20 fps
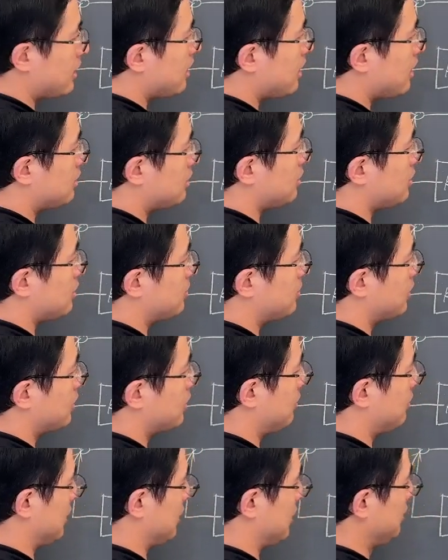this
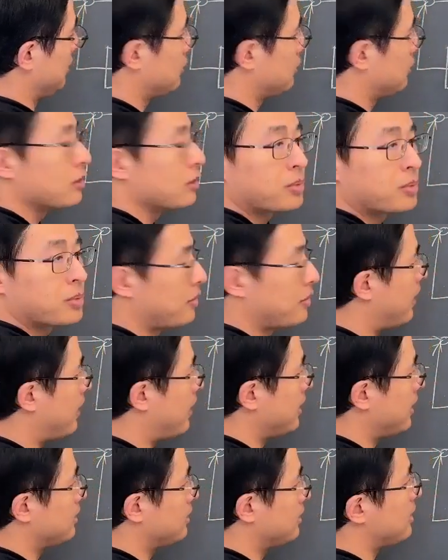observer to
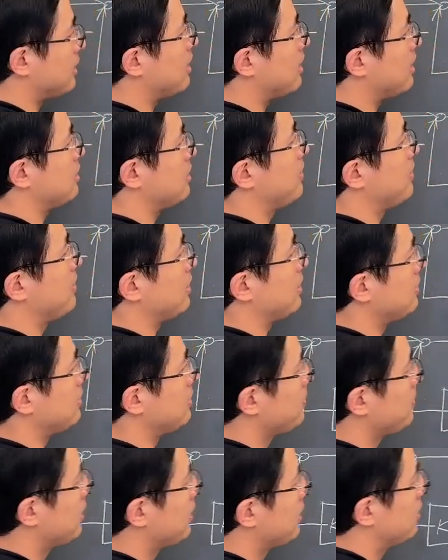provide this estimate.
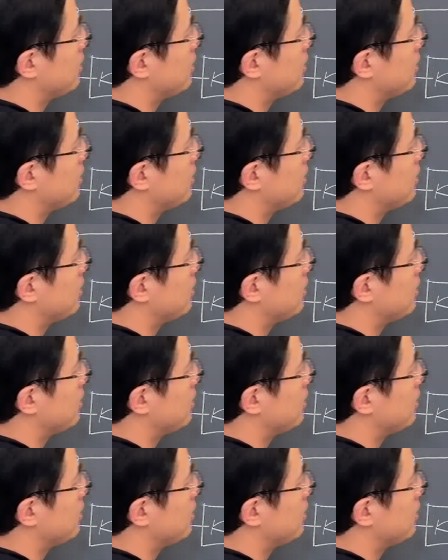And then